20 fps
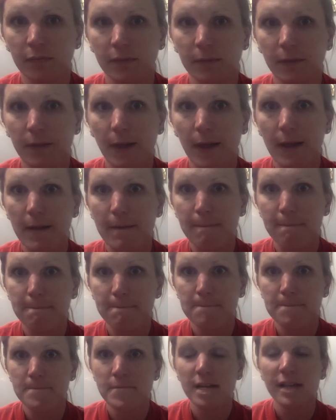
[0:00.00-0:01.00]
Okay,
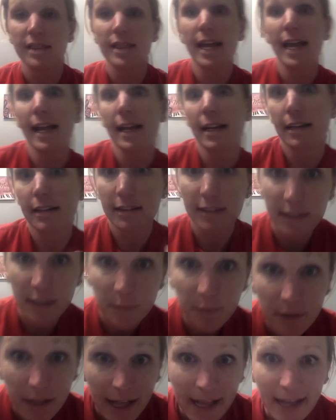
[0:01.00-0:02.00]
then to
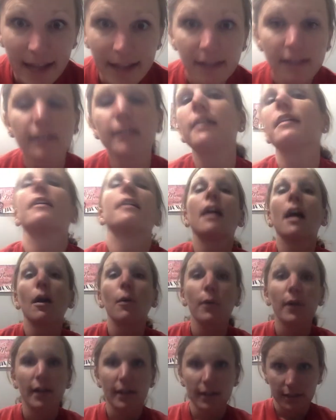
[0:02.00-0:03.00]
play,
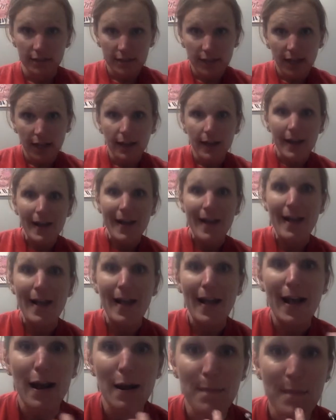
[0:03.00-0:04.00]
we're going to tuck
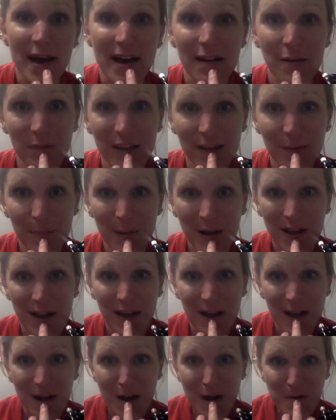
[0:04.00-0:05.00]
our bottom lip
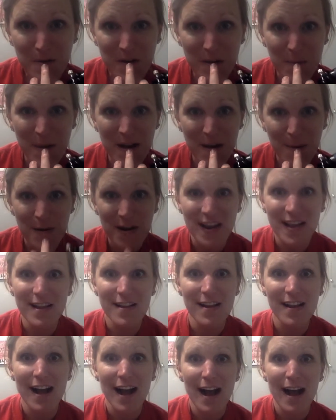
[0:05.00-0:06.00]
over our bottom teeth,
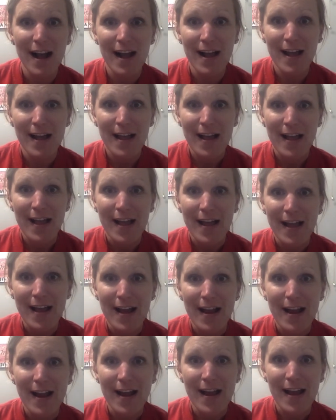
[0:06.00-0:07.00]
say ah,
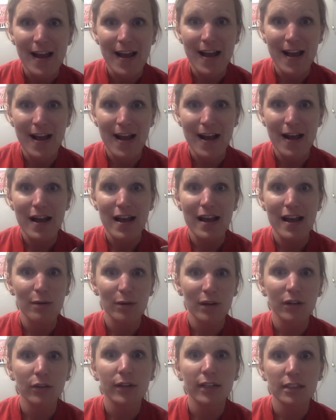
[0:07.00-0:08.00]
okay, and
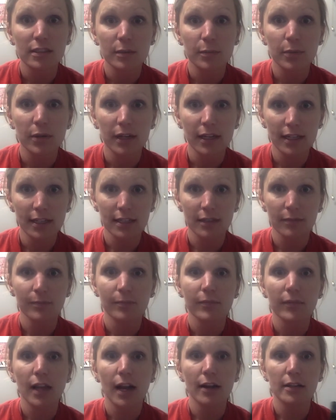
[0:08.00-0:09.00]
we're going to put
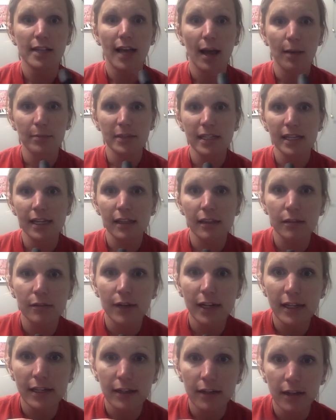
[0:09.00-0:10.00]
our top teeth
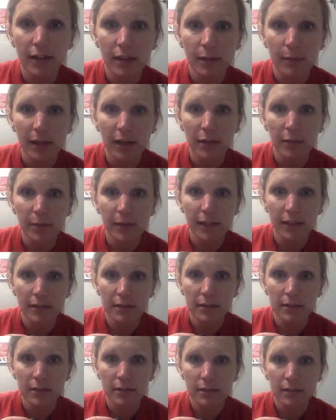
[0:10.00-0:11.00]
right here on the
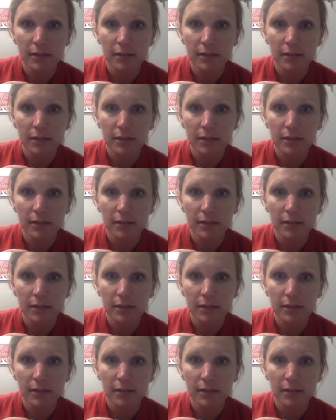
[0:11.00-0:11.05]
mouthpiece,